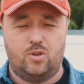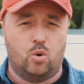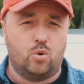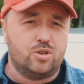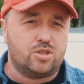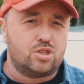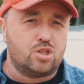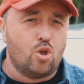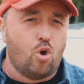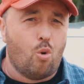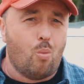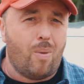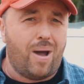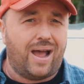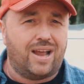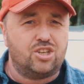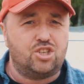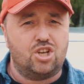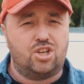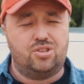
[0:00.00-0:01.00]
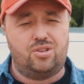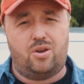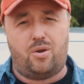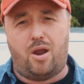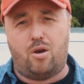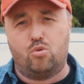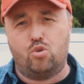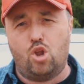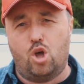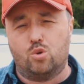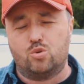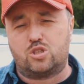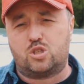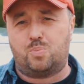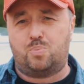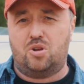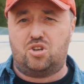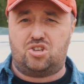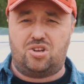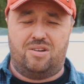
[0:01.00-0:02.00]
There is no magic, there are no
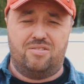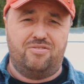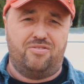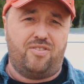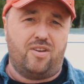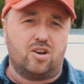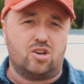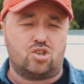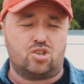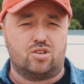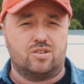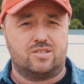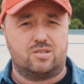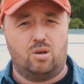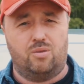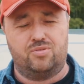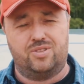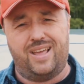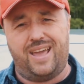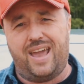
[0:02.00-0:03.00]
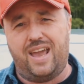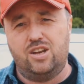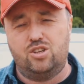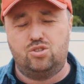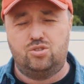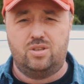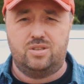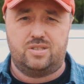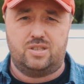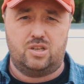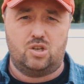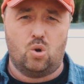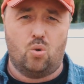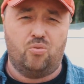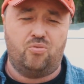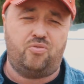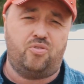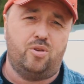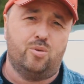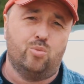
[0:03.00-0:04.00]
special versions of the
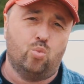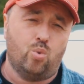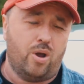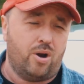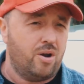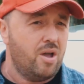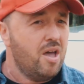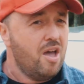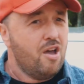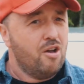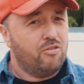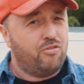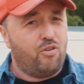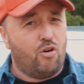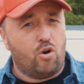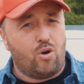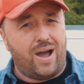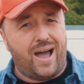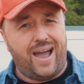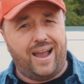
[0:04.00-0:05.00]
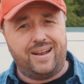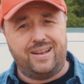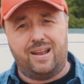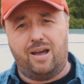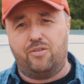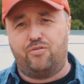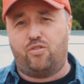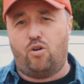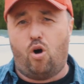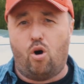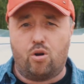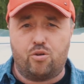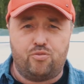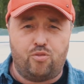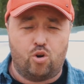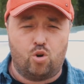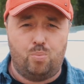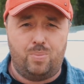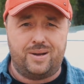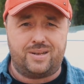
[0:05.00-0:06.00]
HDzero firmware for iNav or
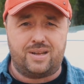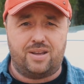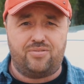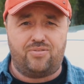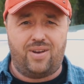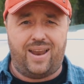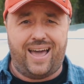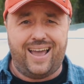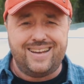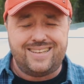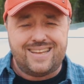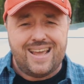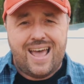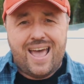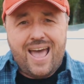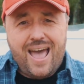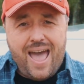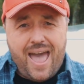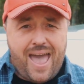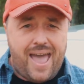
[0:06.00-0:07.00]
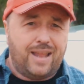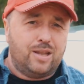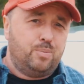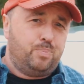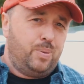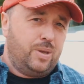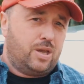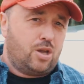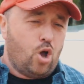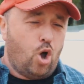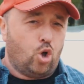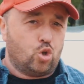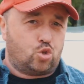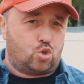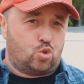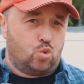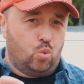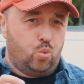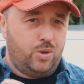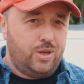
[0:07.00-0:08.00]
for Betaflight. And
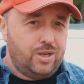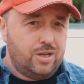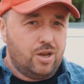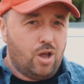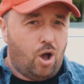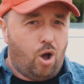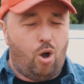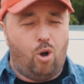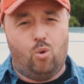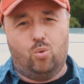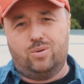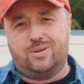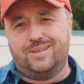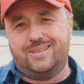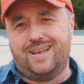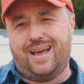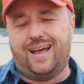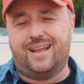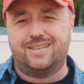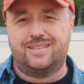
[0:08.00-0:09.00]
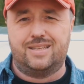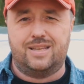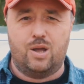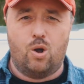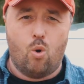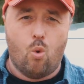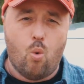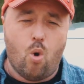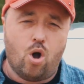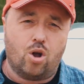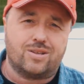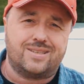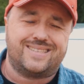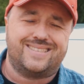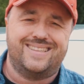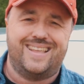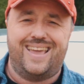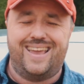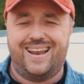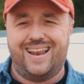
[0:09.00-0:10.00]
because we know that the
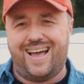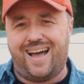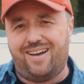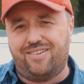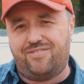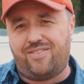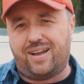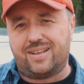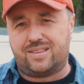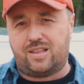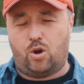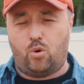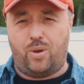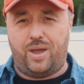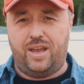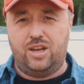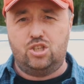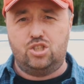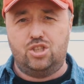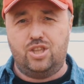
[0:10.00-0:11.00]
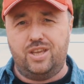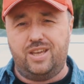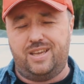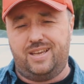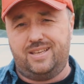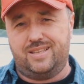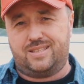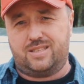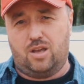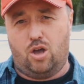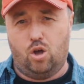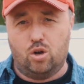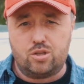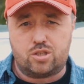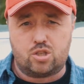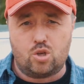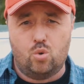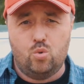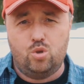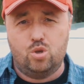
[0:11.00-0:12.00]
Walksnail Avatar HD is
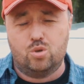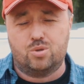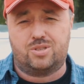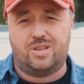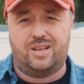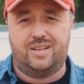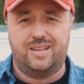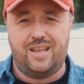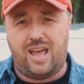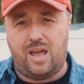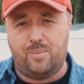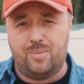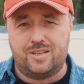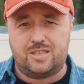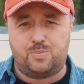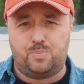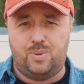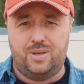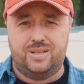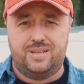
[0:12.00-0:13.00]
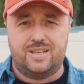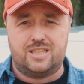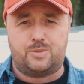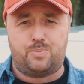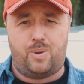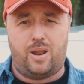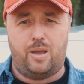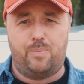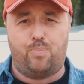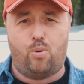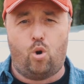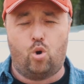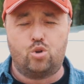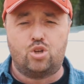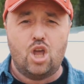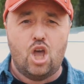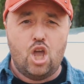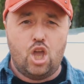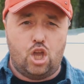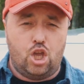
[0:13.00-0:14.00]
also using the MSP
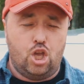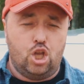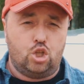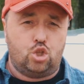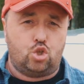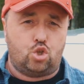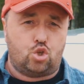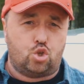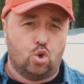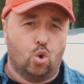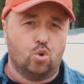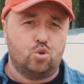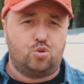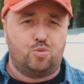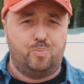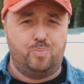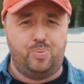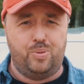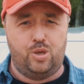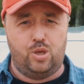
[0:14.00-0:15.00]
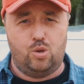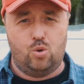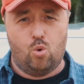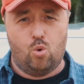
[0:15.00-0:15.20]
DisplayPort, it should be